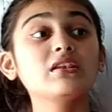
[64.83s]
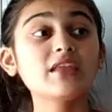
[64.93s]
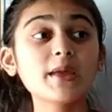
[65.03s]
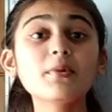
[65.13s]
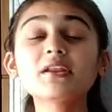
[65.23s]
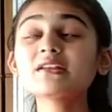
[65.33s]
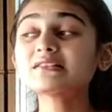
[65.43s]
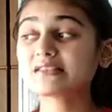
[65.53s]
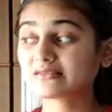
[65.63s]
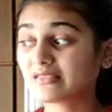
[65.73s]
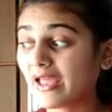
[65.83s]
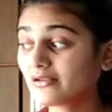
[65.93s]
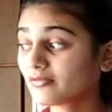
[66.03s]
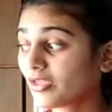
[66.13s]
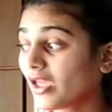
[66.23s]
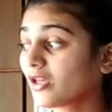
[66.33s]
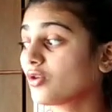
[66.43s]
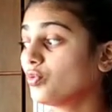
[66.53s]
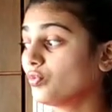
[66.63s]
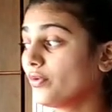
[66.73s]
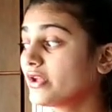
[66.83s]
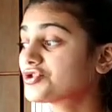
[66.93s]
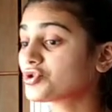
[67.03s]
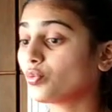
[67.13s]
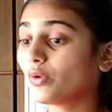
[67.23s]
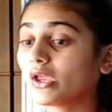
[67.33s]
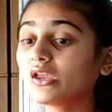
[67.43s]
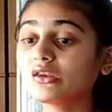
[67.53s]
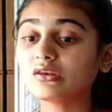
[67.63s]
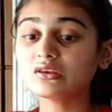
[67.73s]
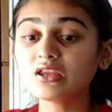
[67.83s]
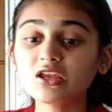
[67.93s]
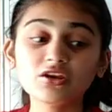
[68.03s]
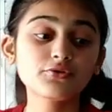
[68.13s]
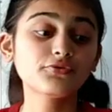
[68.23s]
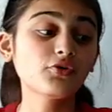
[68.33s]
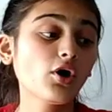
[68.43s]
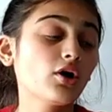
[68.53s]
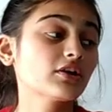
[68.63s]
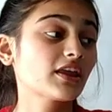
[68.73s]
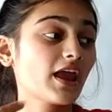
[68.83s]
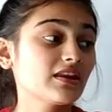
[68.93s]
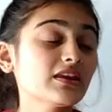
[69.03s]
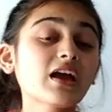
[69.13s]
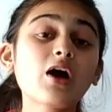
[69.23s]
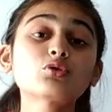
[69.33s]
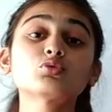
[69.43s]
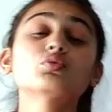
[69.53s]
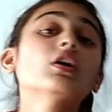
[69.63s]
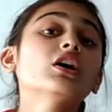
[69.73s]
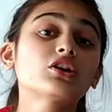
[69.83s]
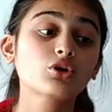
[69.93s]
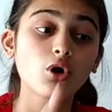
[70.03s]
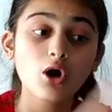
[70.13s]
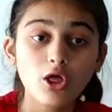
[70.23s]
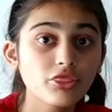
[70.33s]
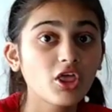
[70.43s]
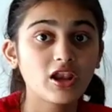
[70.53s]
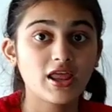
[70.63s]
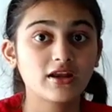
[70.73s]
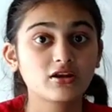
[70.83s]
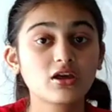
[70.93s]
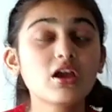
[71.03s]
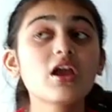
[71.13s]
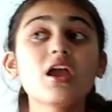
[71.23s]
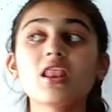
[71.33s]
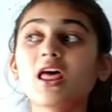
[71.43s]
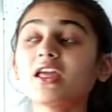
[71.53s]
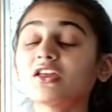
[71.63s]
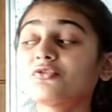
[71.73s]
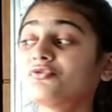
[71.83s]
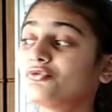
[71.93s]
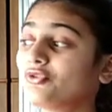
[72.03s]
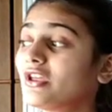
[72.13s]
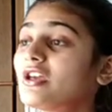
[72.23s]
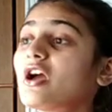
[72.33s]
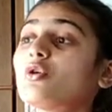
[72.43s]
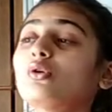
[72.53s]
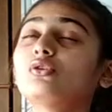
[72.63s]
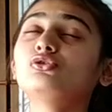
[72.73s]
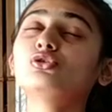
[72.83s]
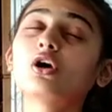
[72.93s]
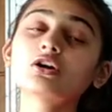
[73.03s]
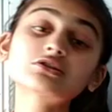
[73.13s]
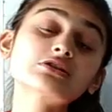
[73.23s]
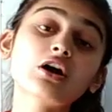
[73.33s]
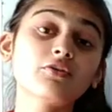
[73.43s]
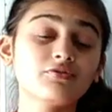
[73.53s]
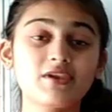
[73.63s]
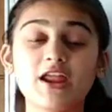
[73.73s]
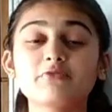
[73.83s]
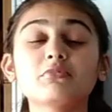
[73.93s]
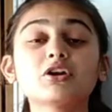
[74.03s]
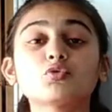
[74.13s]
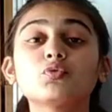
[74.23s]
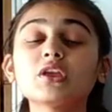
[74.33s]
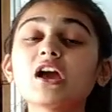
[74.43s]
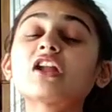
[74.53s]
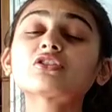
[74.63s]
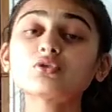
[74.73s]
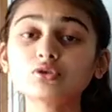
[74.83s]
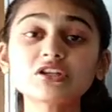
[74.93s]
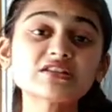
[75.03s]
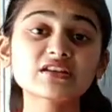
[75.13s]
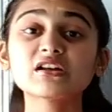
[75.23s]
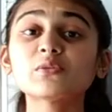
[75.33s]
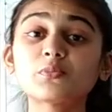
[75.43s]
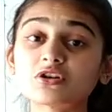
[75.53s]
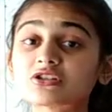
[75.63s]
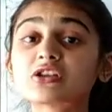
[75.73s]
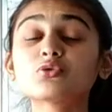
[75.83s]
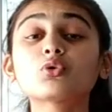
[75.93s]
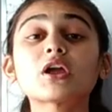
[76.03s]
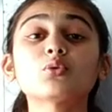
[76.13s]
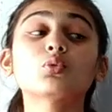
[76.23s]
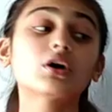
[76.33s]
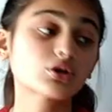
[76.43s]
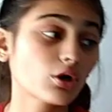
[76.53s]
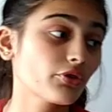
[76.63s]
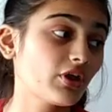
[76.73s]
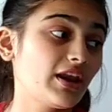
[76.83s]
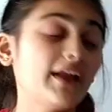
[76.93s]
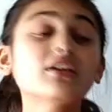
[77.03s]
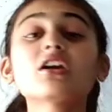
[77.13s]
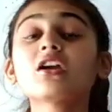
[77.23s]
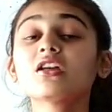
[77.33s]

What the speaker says: Labor is that thing which we need for carrying out work on the land. Like if we have lots of land but we are the only single person who can work on the land,